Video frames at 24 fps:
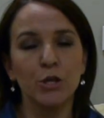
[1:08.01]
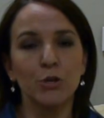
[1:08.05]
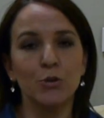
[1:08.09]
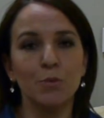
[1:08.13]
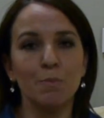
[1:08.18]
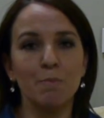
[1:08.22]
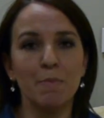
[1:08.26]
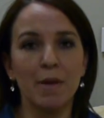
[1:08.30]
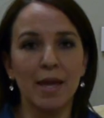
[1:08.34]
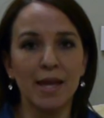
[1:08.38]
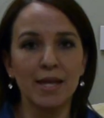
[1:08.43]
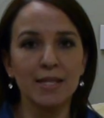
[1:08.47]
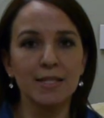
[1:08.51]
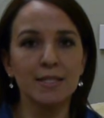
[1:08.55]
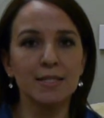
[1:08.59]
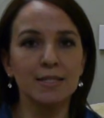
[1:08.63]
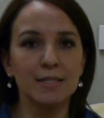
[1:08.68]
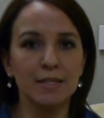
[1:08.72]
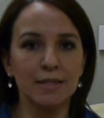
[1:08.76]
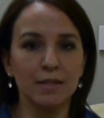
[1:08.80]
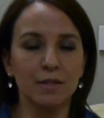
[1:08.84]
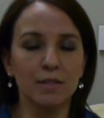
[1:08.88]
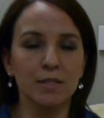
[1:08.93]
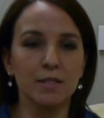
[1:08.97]
you may
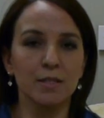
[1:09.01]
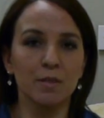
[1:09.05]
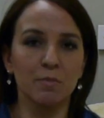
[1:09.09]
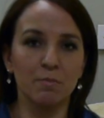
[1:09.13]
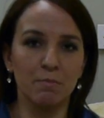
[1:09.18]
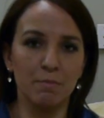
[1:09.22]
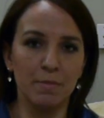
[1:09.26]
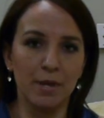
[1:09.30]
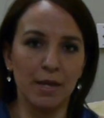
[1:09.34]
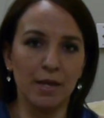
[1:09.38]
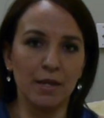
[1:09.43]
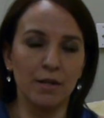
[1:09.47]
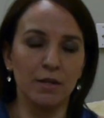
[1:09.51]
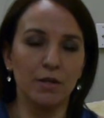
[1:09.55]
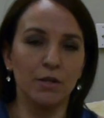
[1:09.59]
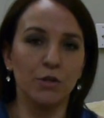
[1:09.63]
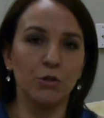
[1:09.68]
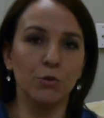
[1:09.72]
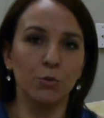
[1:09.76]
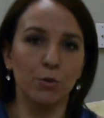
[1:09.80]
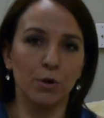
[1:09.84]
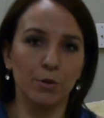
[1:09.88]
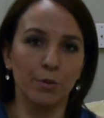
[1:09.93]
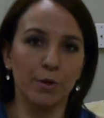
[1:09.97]
still submit
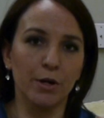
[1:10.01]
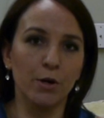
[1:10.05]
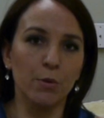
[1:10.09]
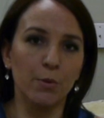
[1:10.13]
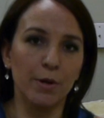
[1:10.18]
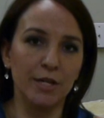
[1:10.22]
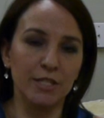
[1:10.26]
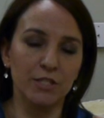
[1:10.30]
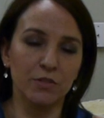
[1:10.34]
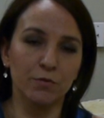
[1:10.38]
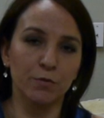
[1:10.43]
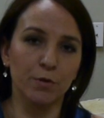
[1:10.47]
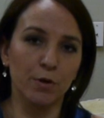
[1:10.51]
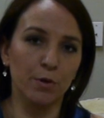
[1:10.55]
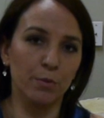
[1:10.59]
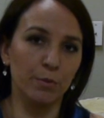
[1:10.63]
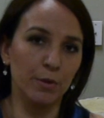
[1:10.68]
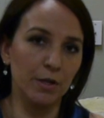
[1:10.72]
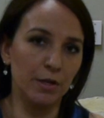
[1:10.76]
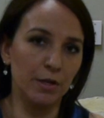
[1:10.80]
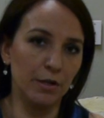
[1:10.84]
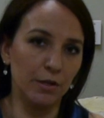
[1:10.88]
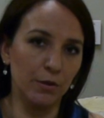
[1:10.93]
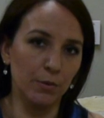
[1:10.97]
your request for a
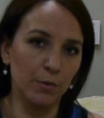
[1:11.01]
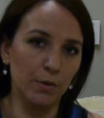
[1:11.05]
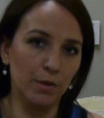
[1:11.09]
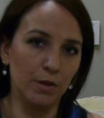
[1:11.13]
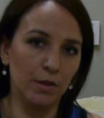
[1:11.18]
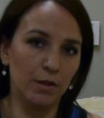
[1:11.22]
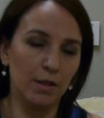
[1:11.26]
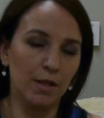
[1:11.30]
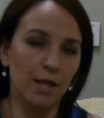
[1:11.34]
renewal.